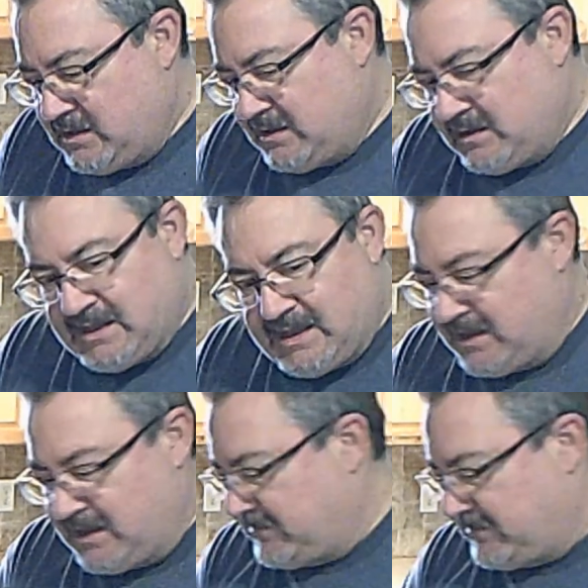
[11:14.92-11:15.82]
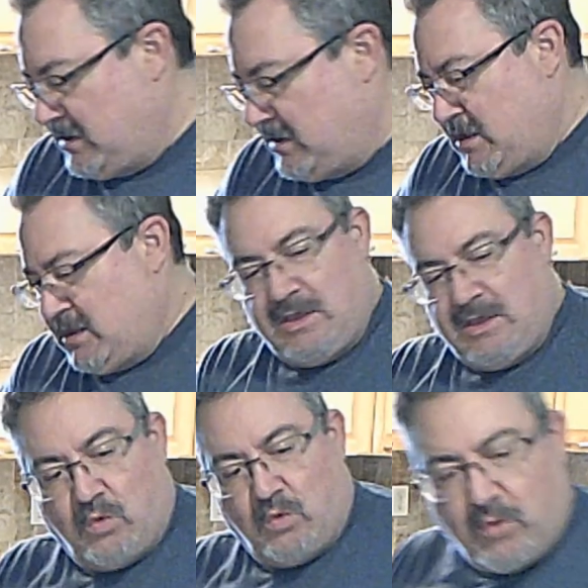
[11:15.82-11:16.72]
and
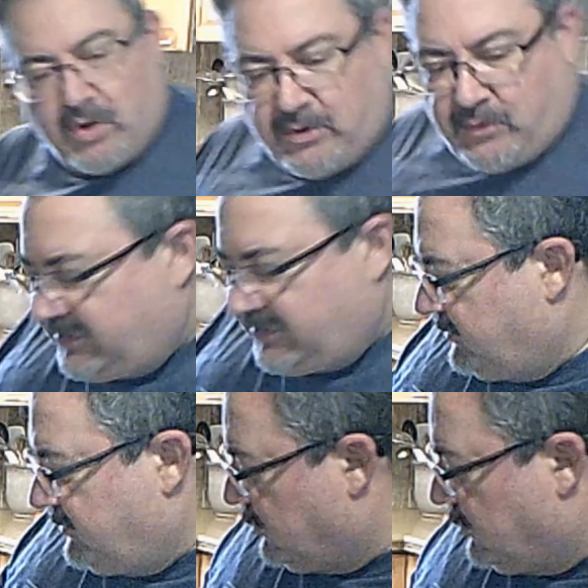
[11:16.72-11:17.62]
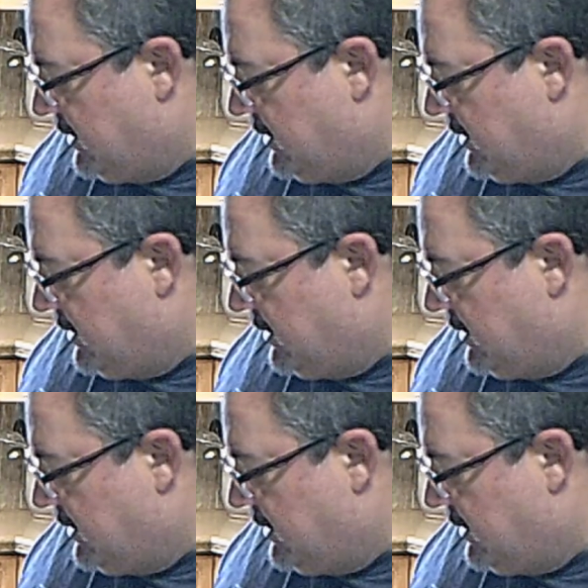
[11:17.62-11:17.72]
what we're going to do